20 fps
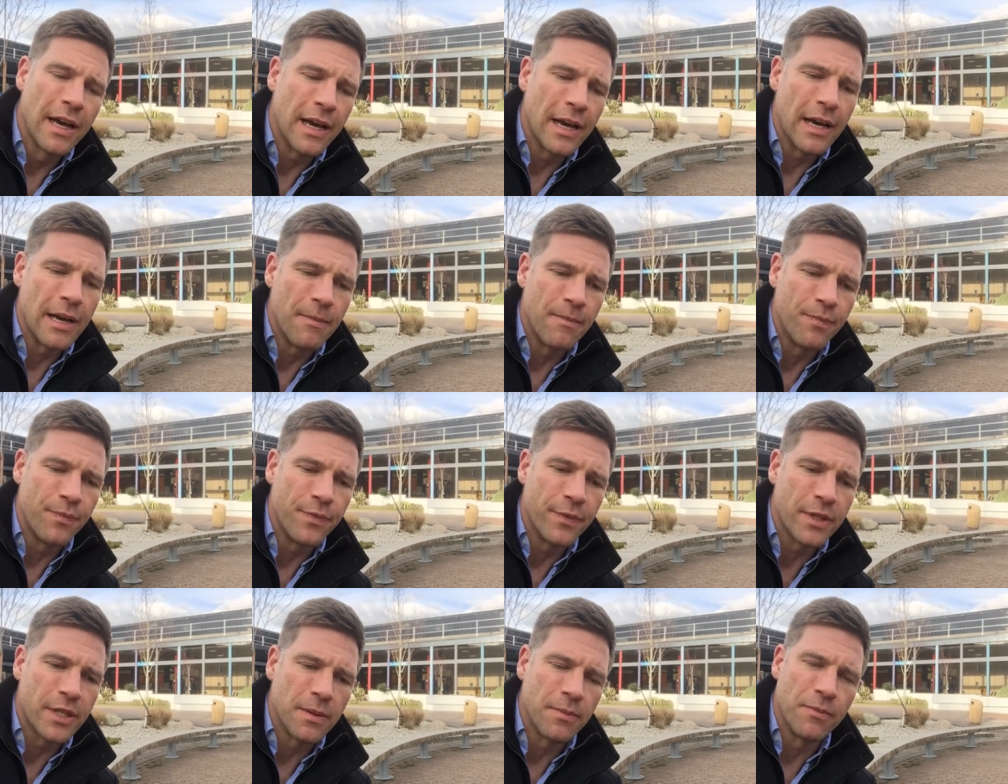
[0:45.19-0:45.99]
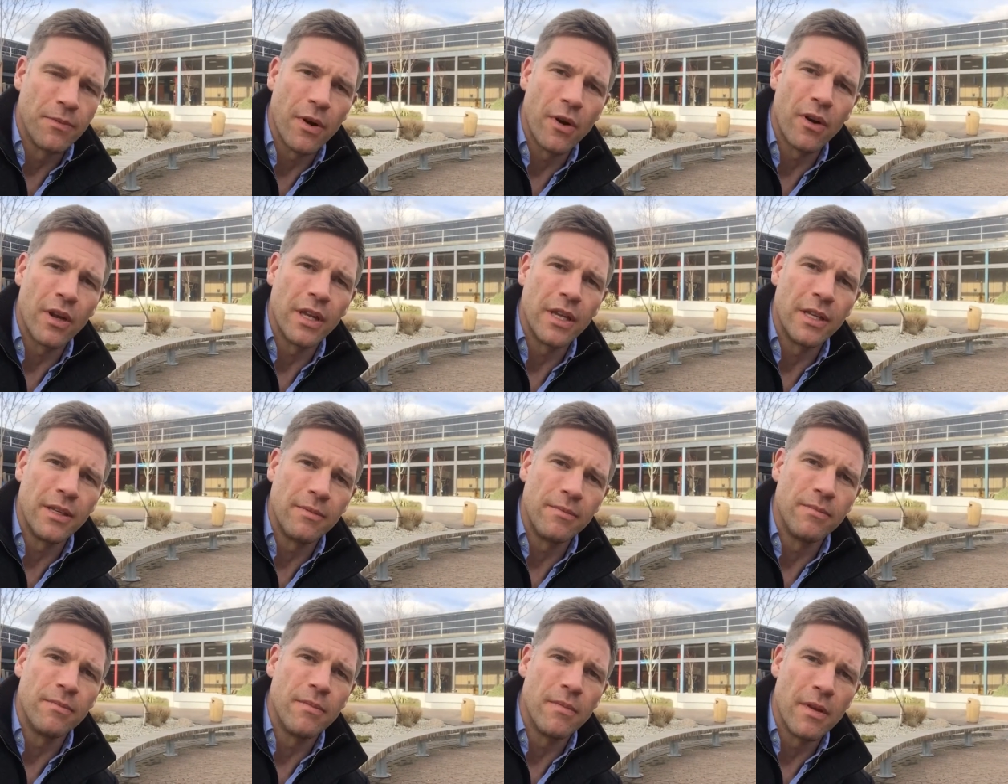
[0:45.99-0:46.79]
Um, some
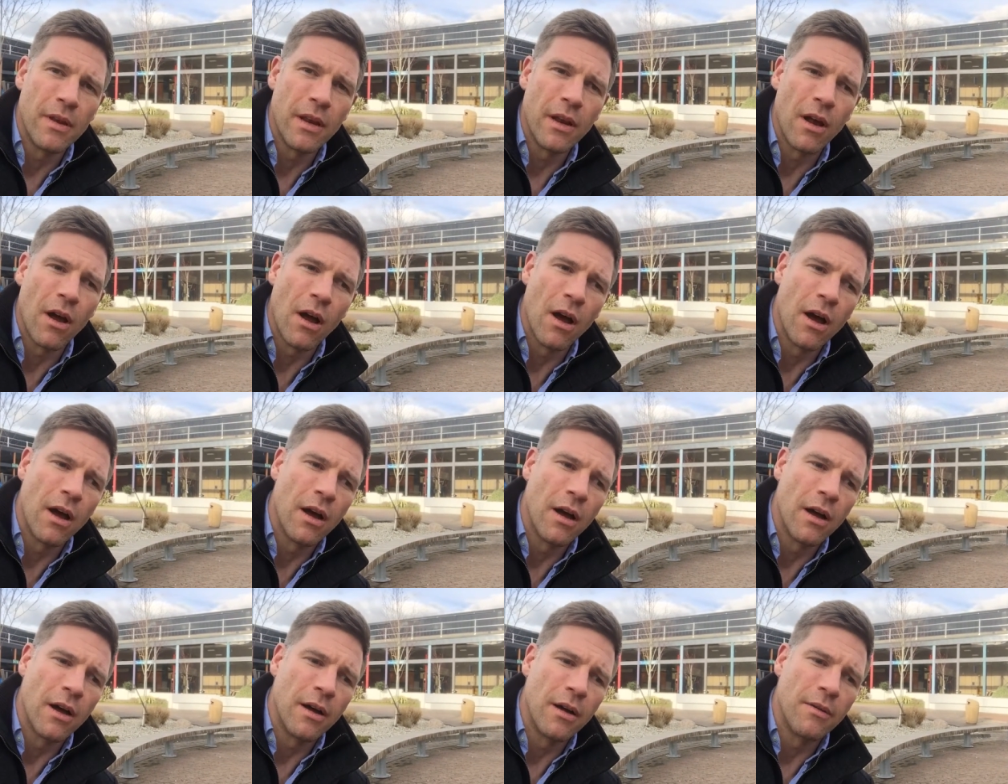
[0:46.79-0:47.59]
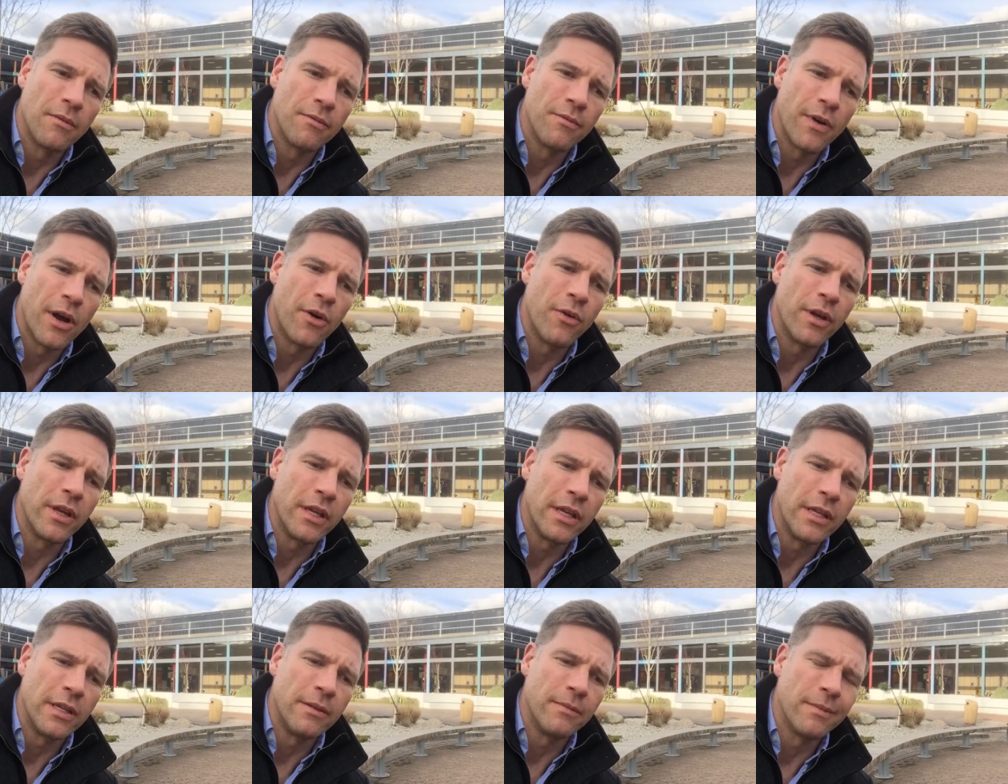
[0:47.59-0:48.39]
very, uh,
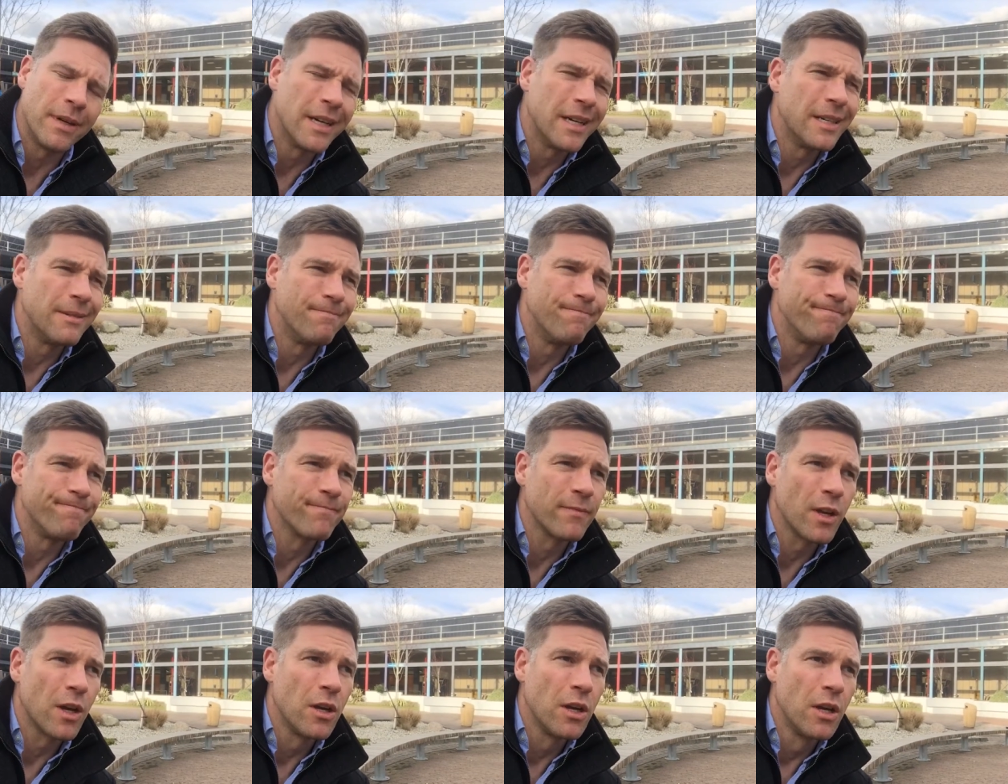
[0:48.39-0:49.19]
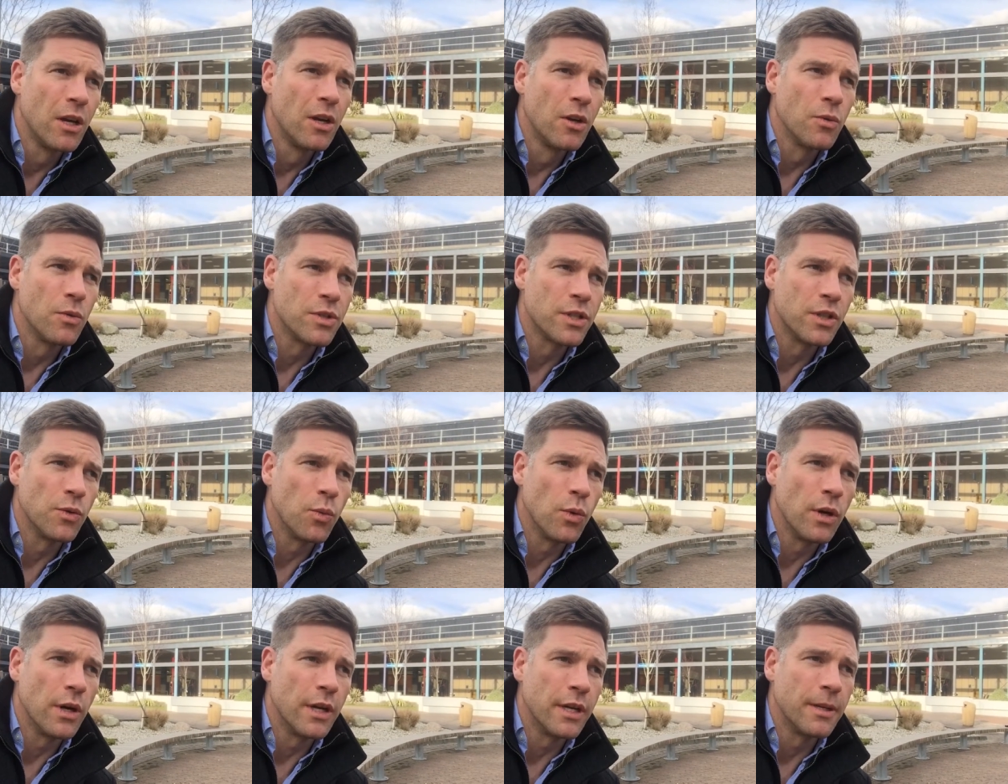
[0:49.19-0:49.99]
very, um, what's
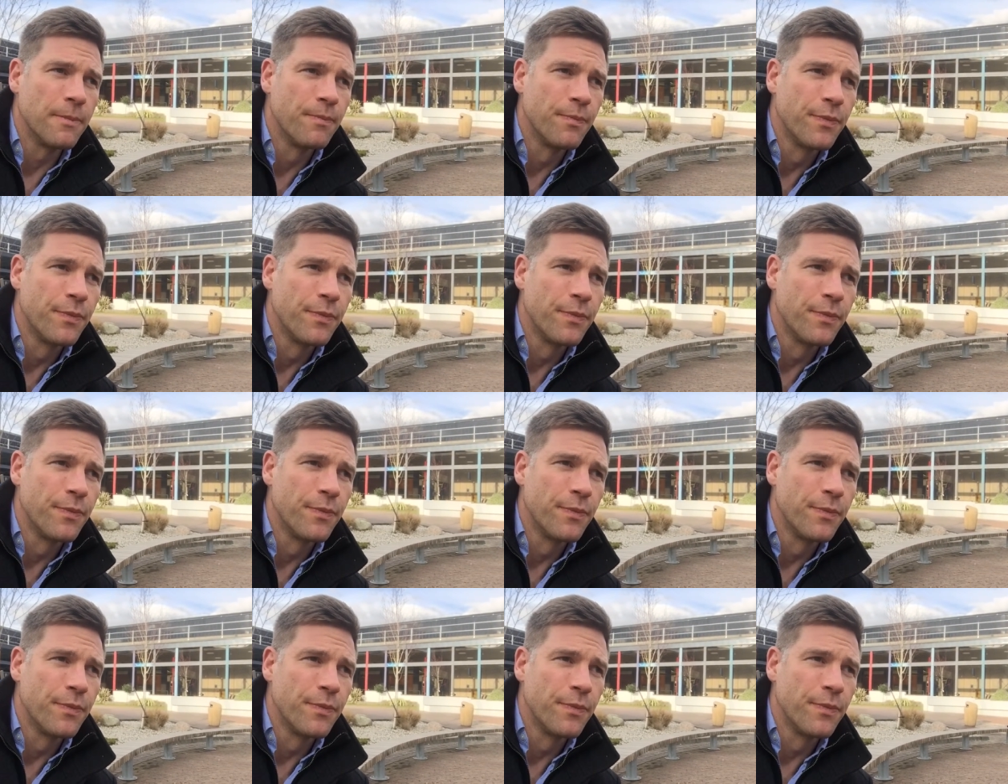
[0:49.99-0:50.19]
the word?